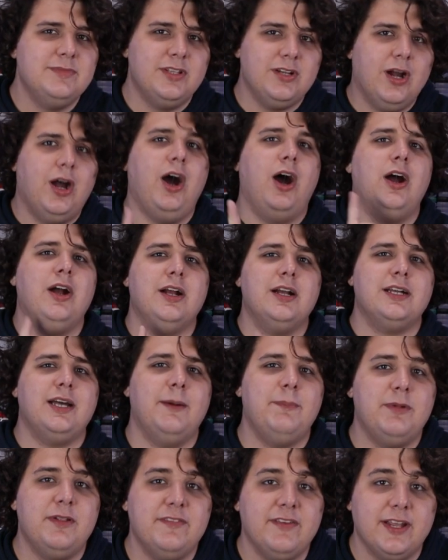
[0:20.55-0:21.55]
there are a
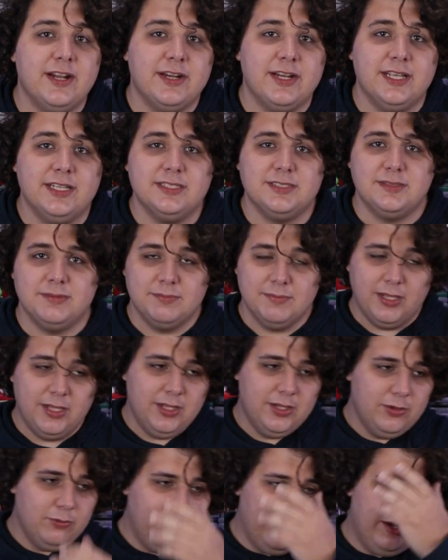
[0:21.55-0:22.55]
couple of areas
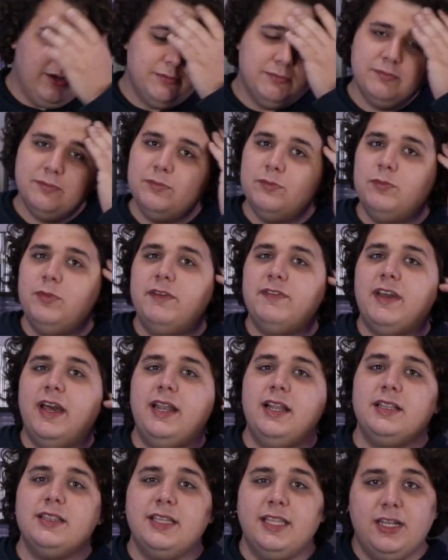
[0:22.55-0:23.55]
where we've got
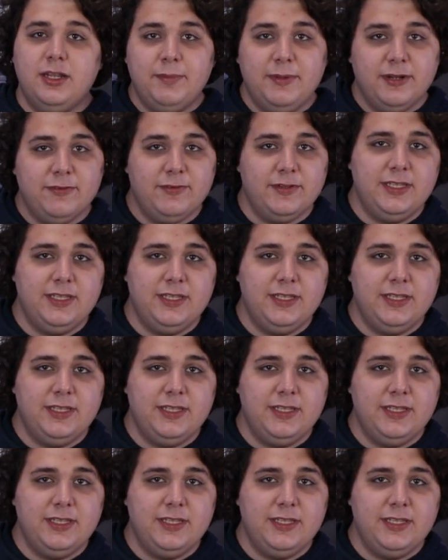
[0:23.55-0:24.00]
a little bit of